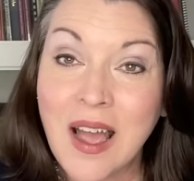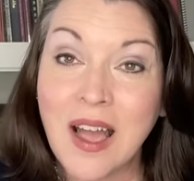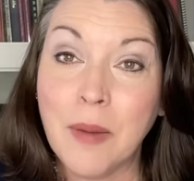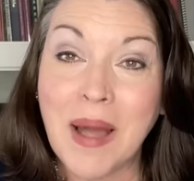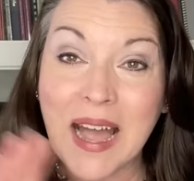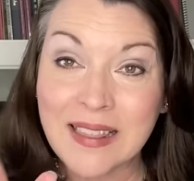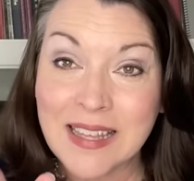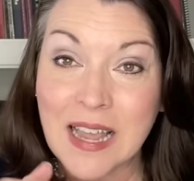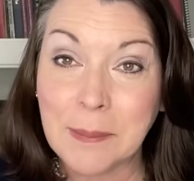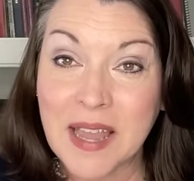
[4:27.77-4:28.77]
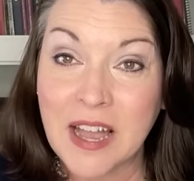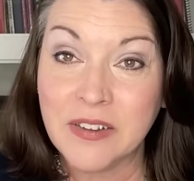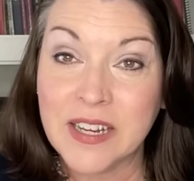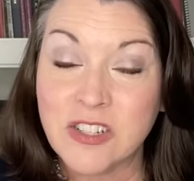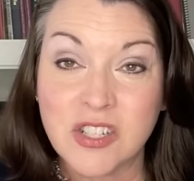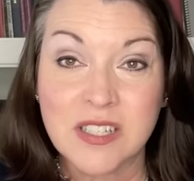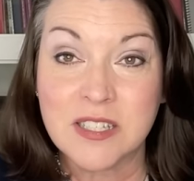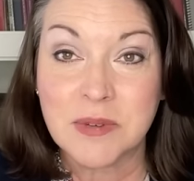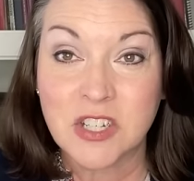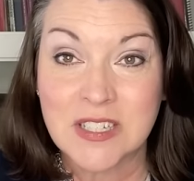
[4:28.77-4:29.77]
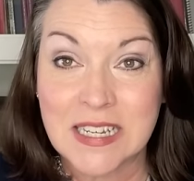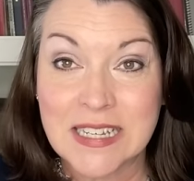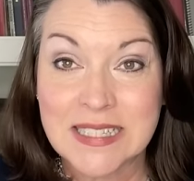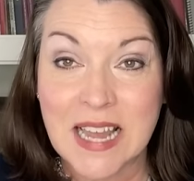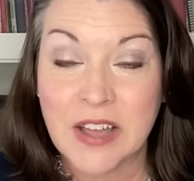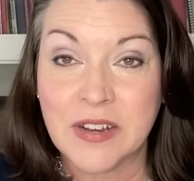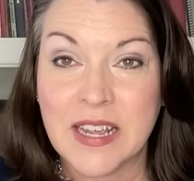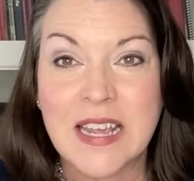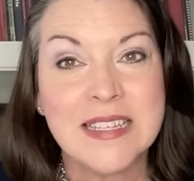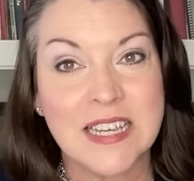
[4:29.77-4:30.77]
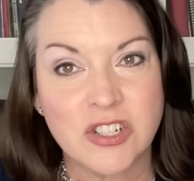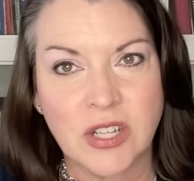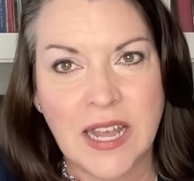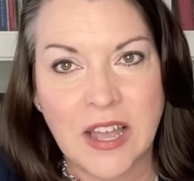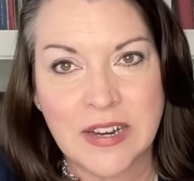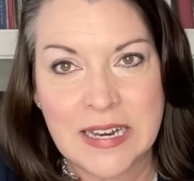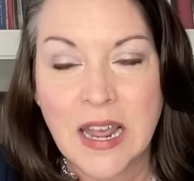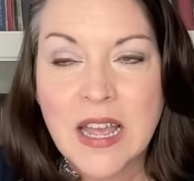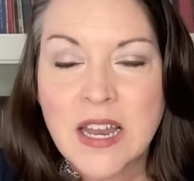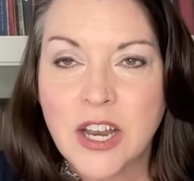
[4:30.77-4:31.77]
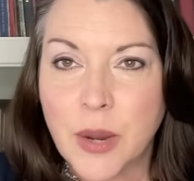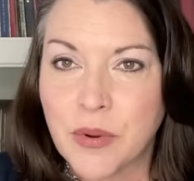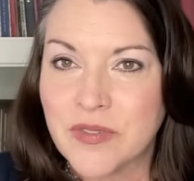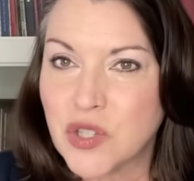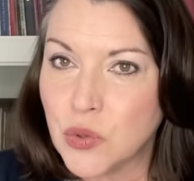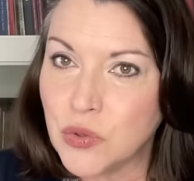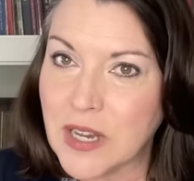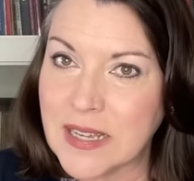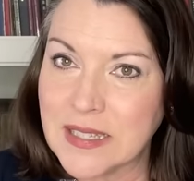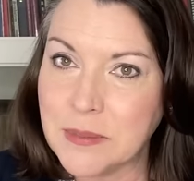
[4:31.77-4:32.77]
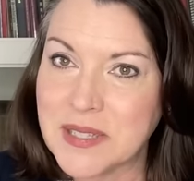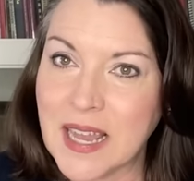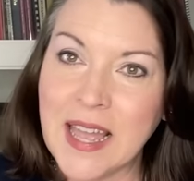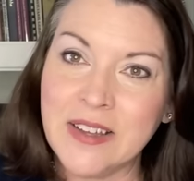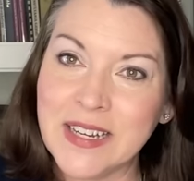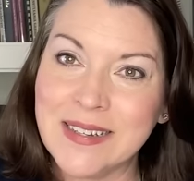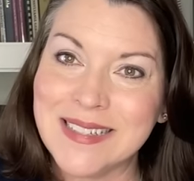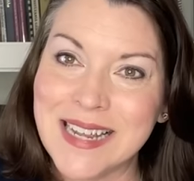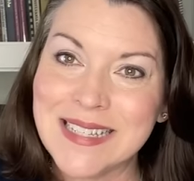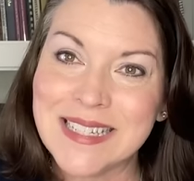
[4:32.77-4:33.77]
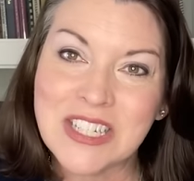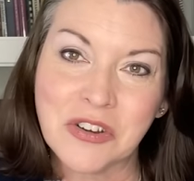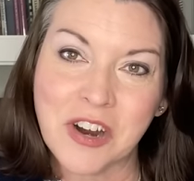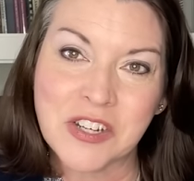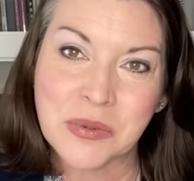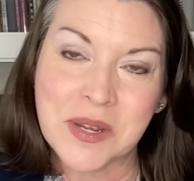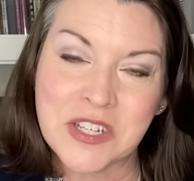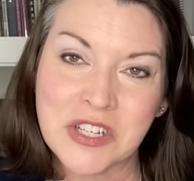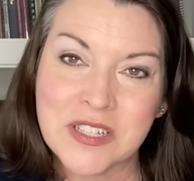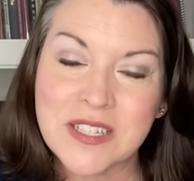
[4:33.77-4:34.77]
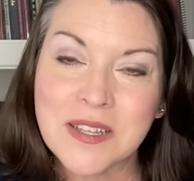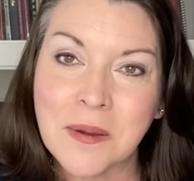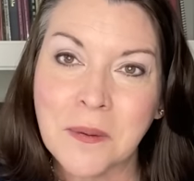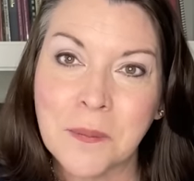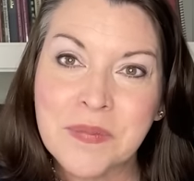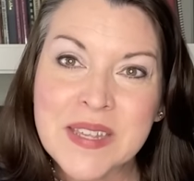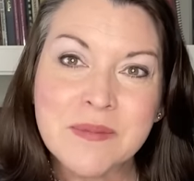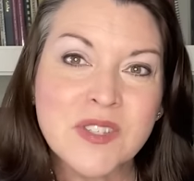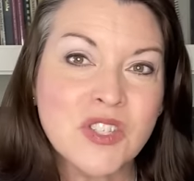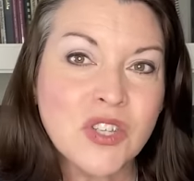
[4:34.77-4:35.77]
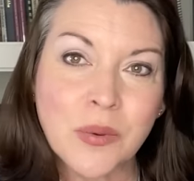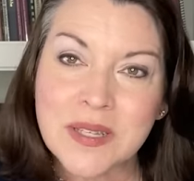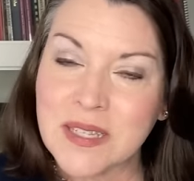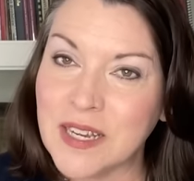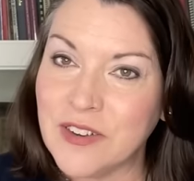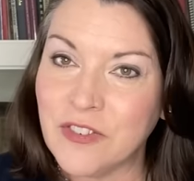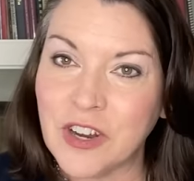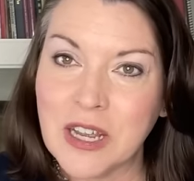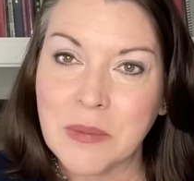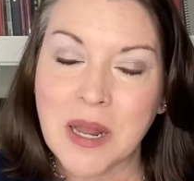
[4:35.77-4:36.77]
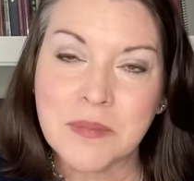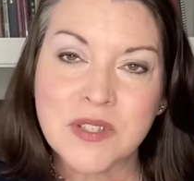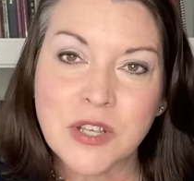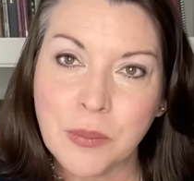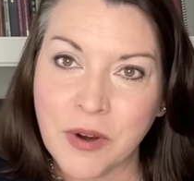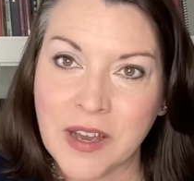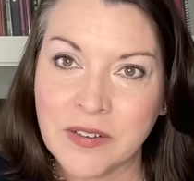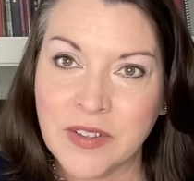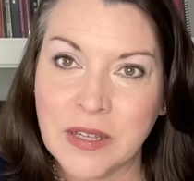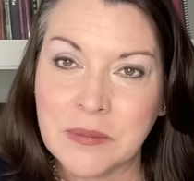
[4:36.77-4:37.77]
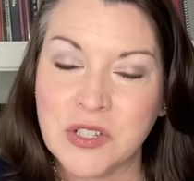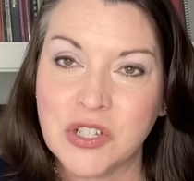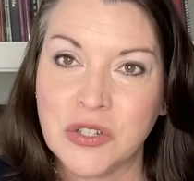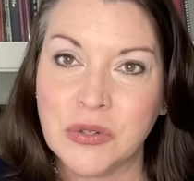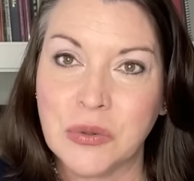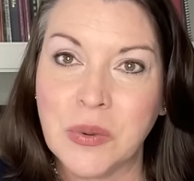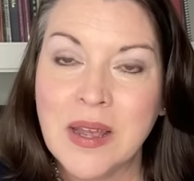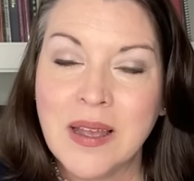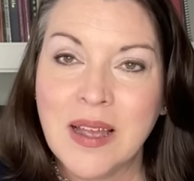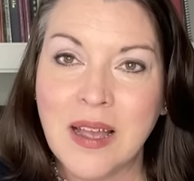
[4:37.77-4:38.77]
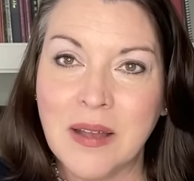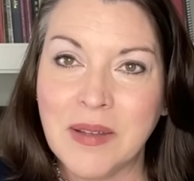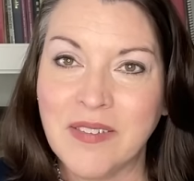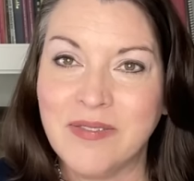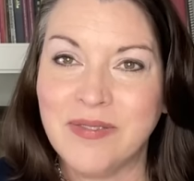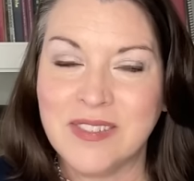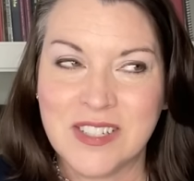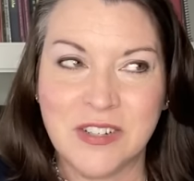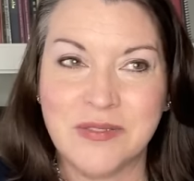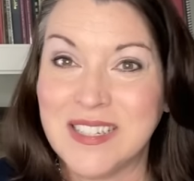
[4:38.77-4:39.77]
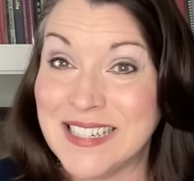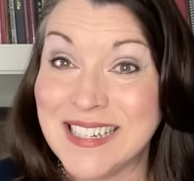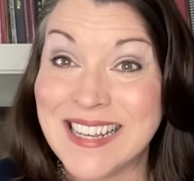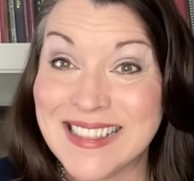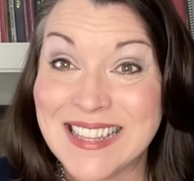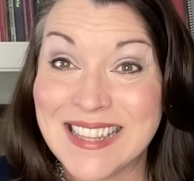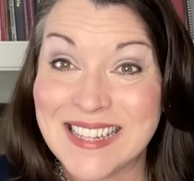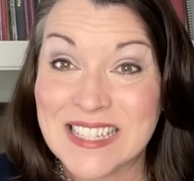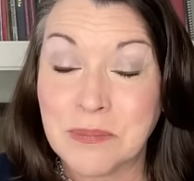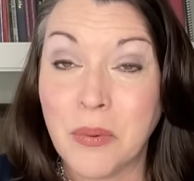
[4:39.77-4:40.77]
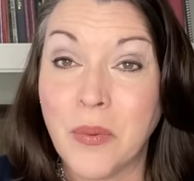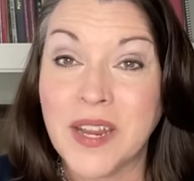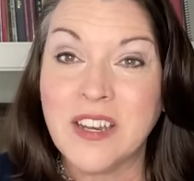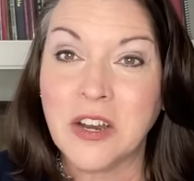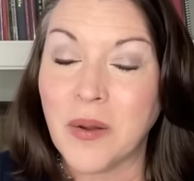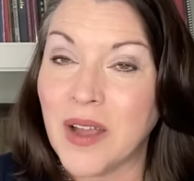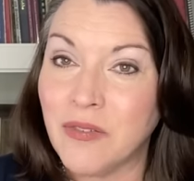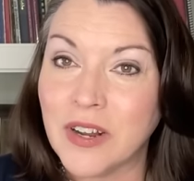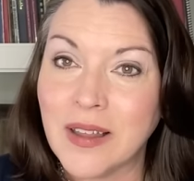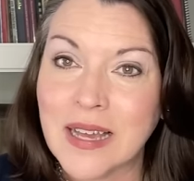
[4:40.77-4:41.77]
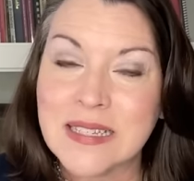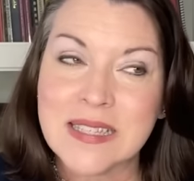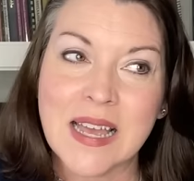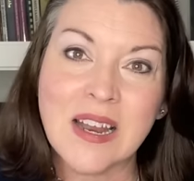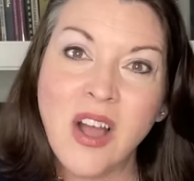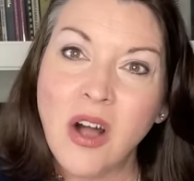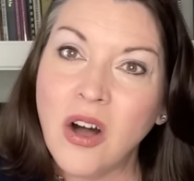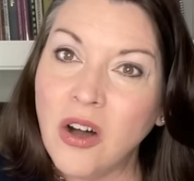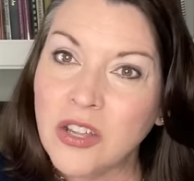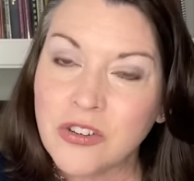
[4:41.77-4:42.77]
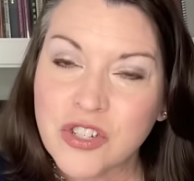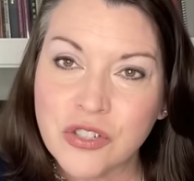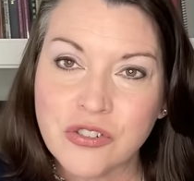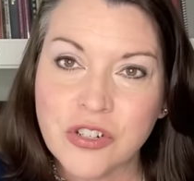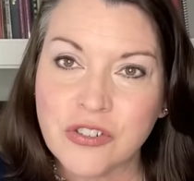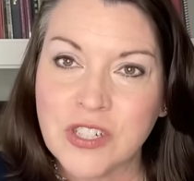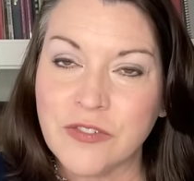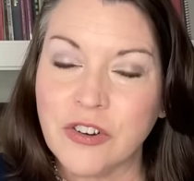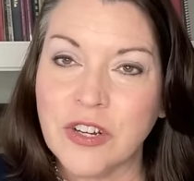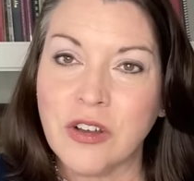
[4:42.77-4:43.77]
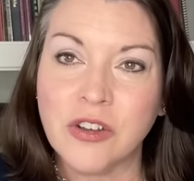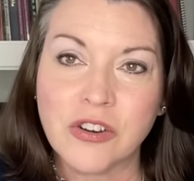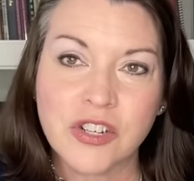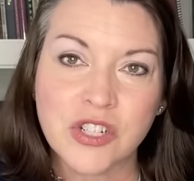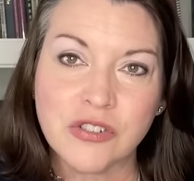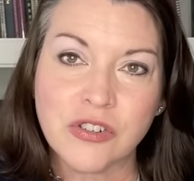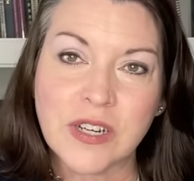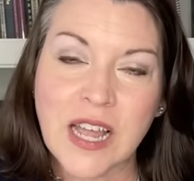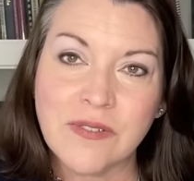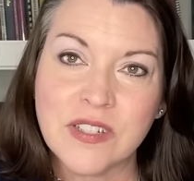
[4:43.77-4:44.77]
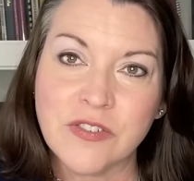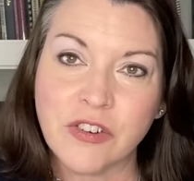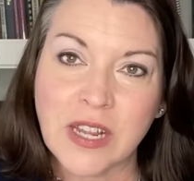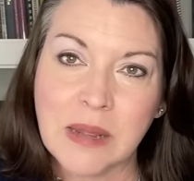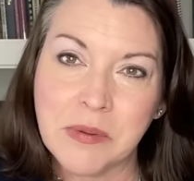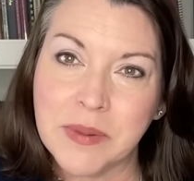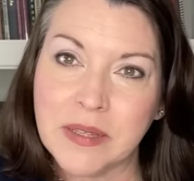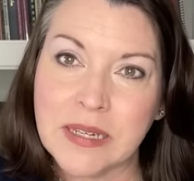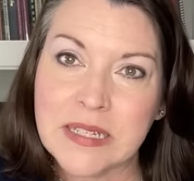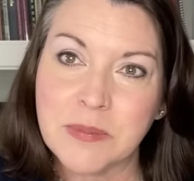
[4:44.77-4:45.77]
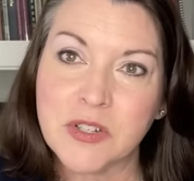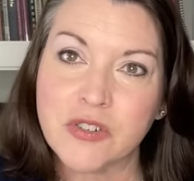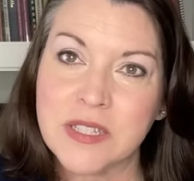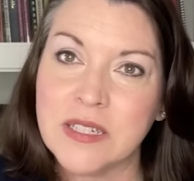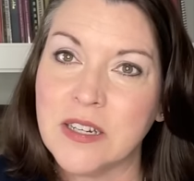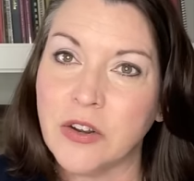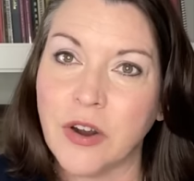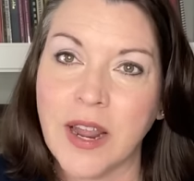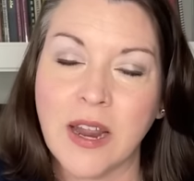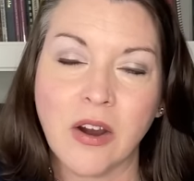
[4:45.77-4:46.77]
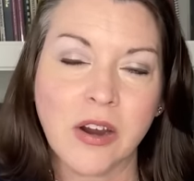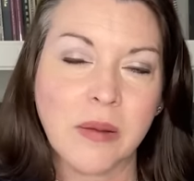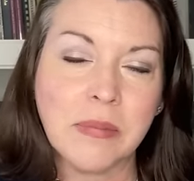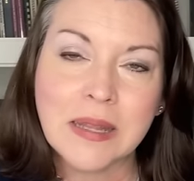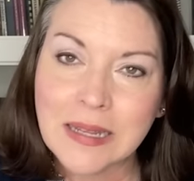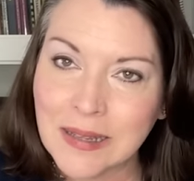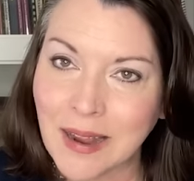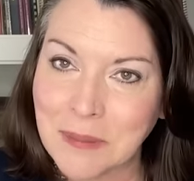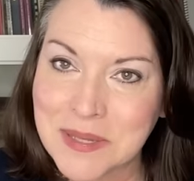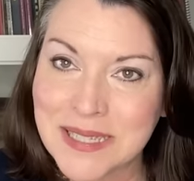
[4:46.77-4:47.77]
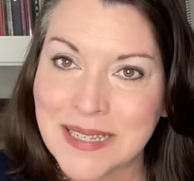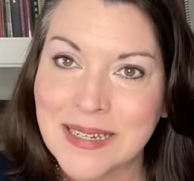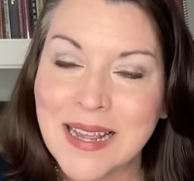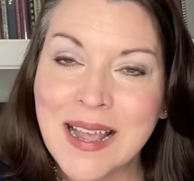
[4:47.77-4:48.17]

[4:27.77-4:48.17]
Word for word: Um, I think I'm counting just as much as he is counting. He's actually counting number of school days. I'm counting days until graduation. So, so excited for him, and I'm so proud of him to uh, have to, to get to this point. You know, I realize that all your children are different. All your children have different capabilities, but Tristan and Gray are completely opposite.